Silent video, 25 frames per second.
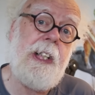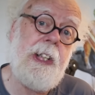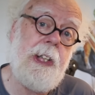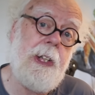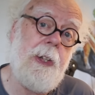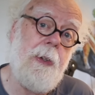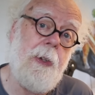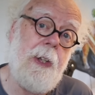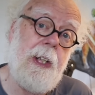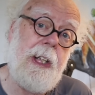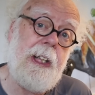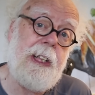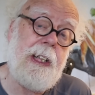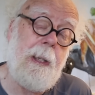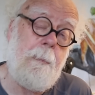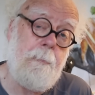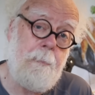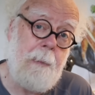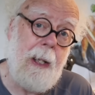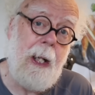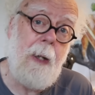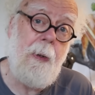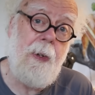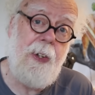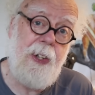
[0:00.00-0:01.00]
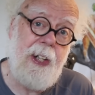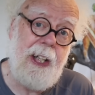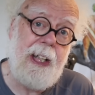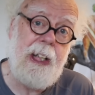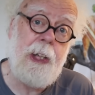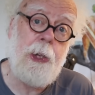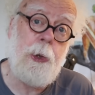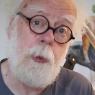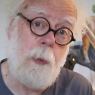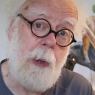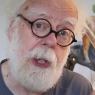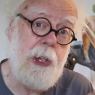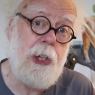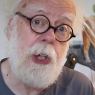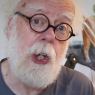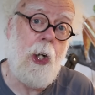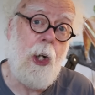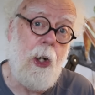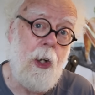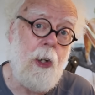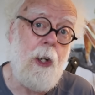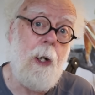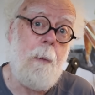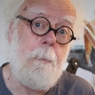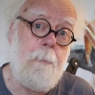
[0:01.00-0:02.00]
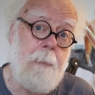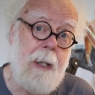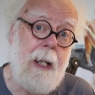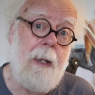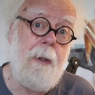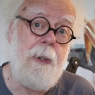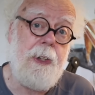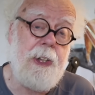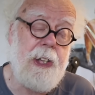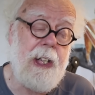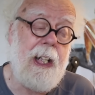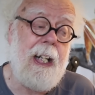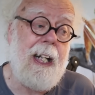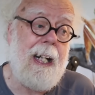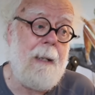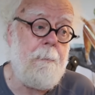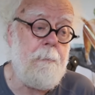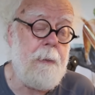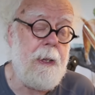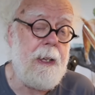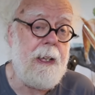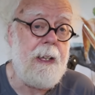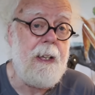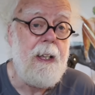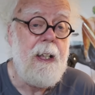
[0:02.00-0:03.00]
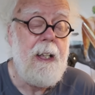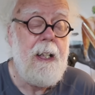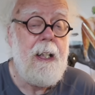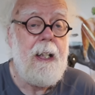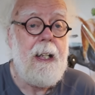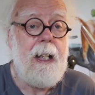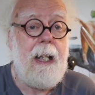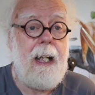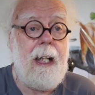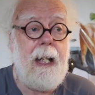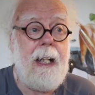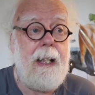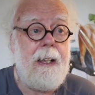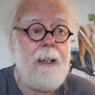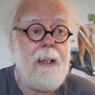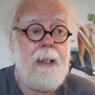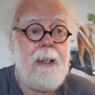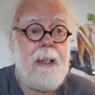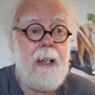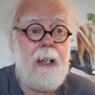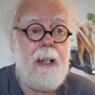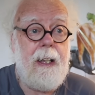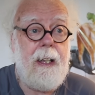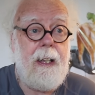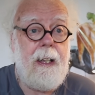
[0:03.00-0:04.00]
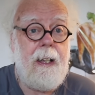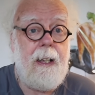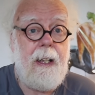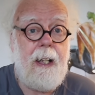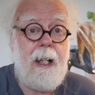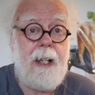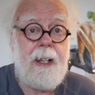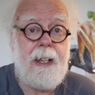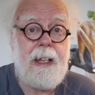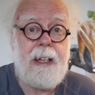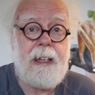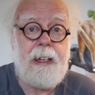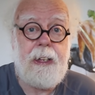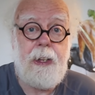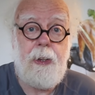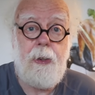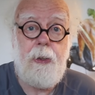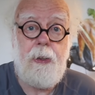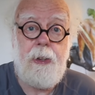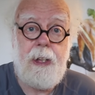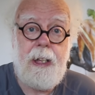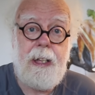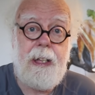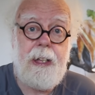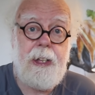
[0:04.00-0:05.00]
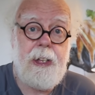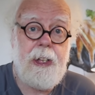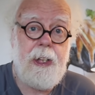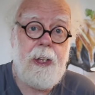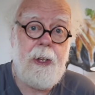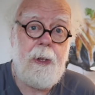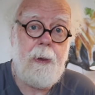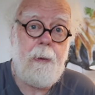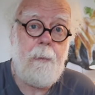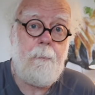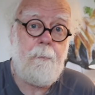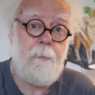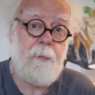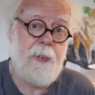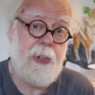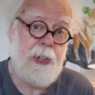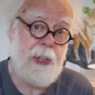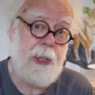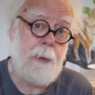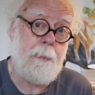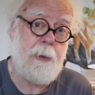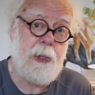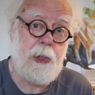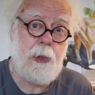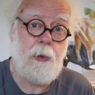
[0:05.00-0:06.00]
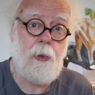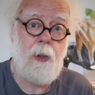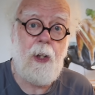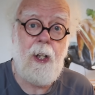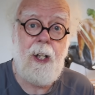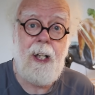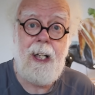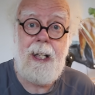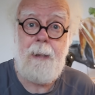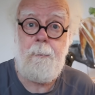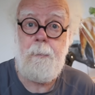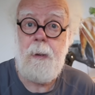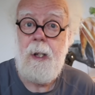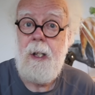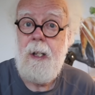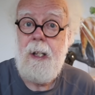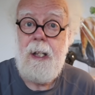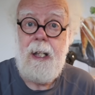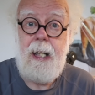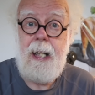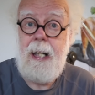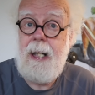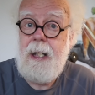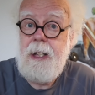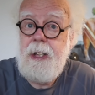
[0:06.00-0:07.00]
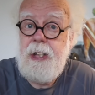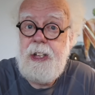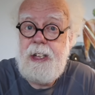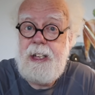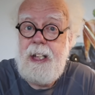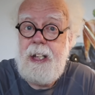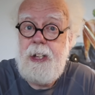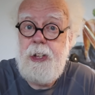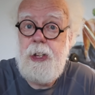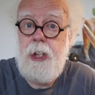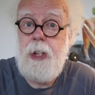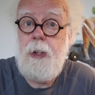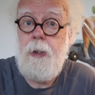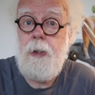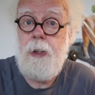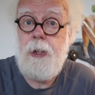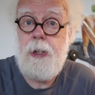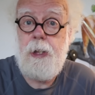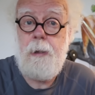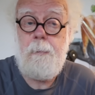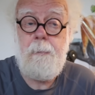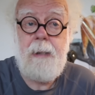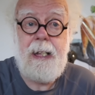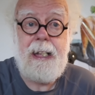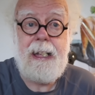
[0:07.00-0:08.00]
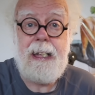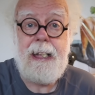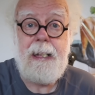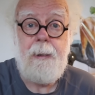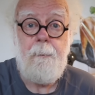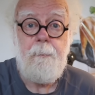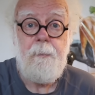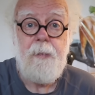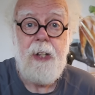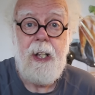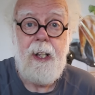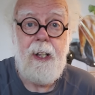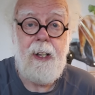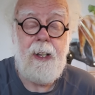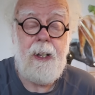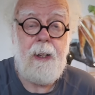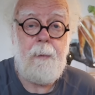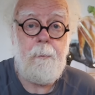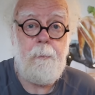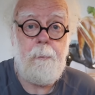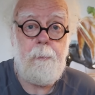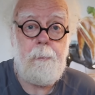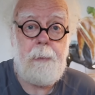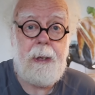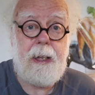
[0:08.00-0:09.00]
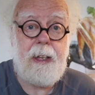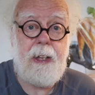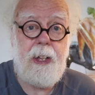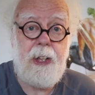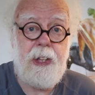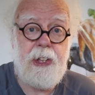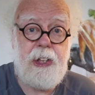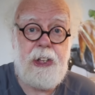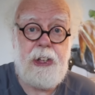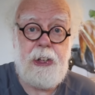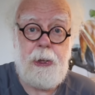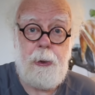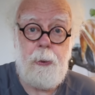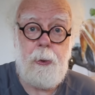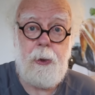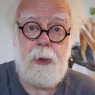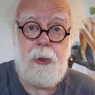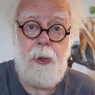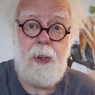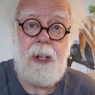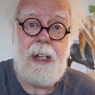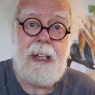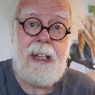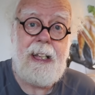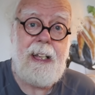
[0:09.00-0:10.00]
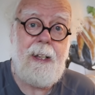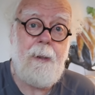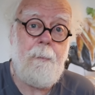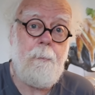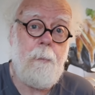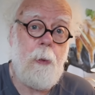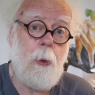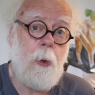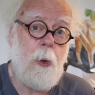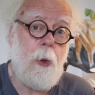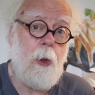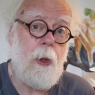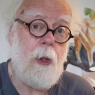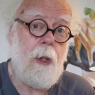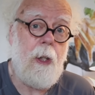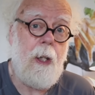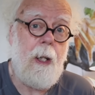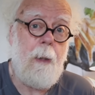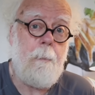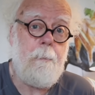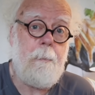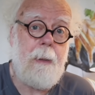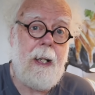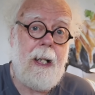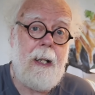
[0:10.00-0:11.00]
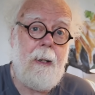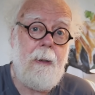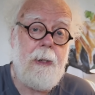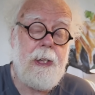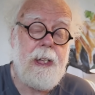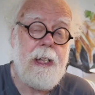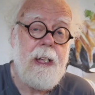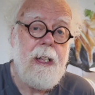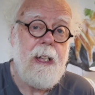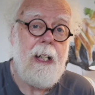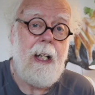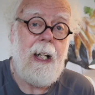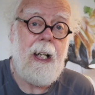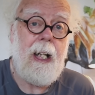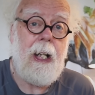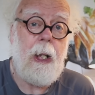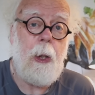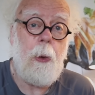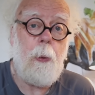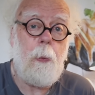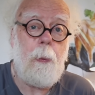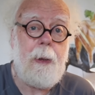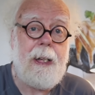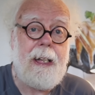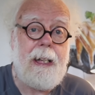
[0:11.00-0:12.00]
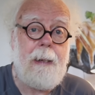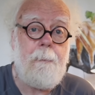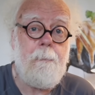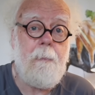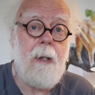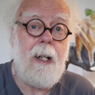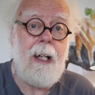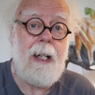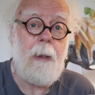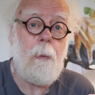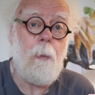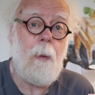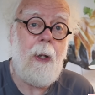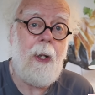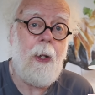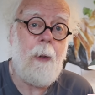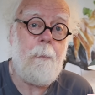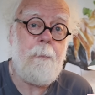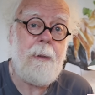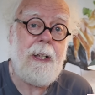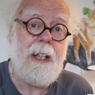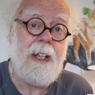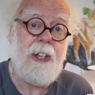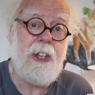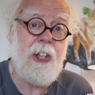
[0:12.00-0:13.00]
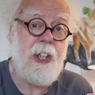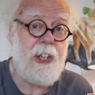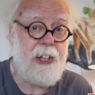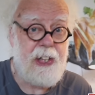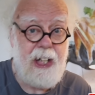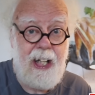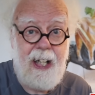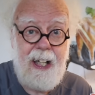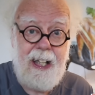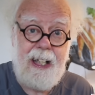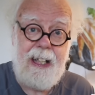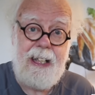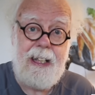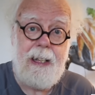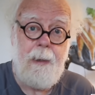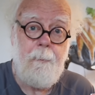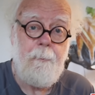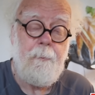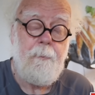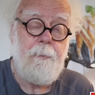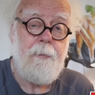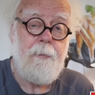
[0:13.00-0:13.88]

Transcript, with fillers: stories about things which are about to happen. And uh, I think you need to subscribe and stay tuned to me um, because you are going to hear more about how we might well be today